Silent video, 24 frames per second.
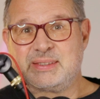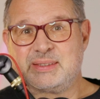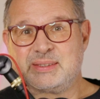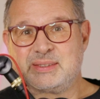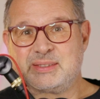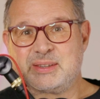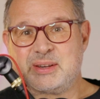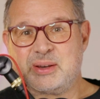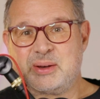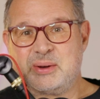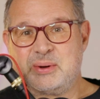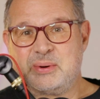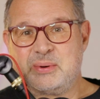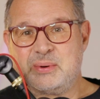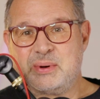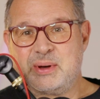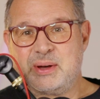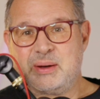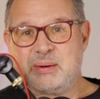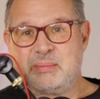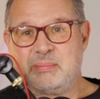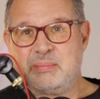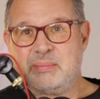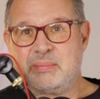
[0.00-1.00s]
So,
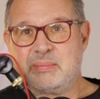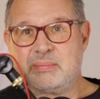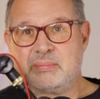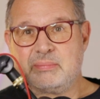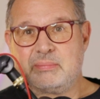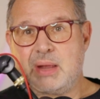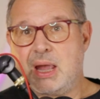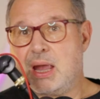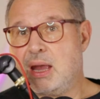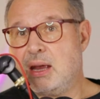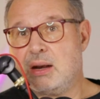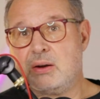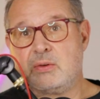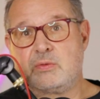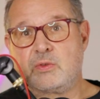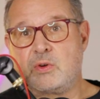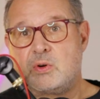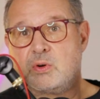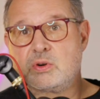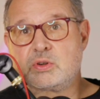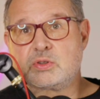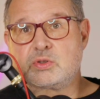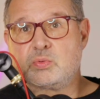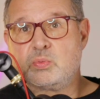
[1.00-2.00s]
um, and of
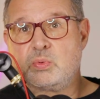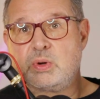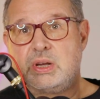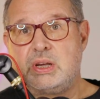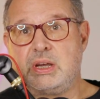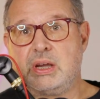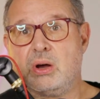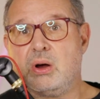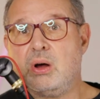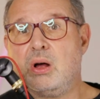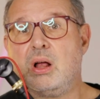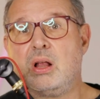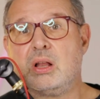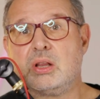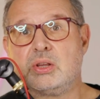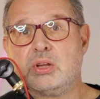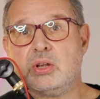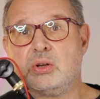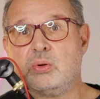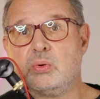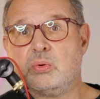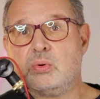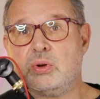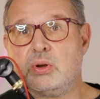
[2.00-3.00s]
course, we all
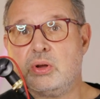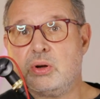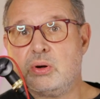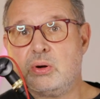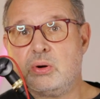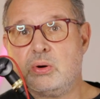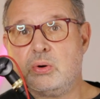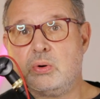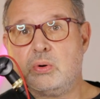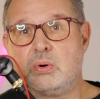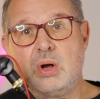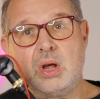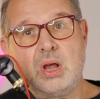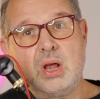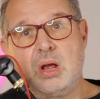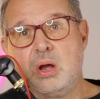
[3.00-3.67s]
don't know